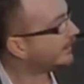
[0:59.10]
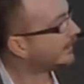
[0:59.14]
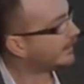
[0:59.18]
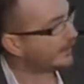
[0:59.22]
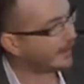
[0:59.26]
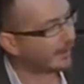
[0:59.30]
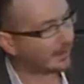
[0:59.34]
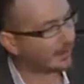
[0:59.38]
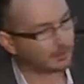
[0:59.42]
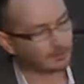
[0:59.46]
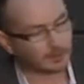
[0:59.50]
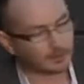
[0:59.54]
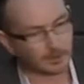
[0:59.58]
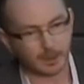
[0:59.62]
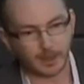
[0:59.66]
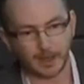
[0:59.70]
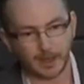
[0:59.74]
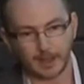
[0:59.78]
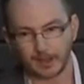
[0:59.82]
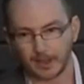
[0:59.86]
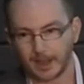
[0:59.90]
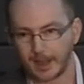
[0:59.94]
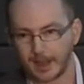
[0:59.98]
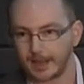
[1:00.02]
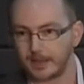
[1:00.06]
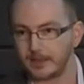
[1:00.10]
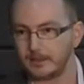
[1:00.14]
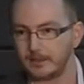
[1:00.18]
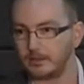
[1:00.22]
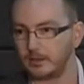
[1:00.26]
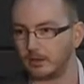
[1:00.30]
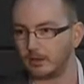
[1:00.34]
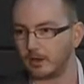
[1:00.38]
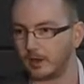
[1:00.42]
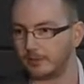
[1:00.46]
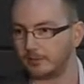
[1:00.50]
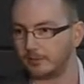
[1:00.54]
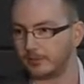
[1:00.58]
Now, LA,
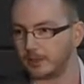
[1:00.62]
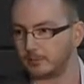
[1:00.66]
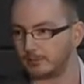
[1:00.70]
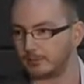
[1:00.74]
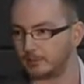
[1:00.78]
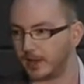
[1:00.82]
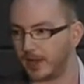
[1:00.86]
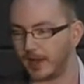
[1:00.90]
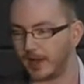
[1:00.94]
I think,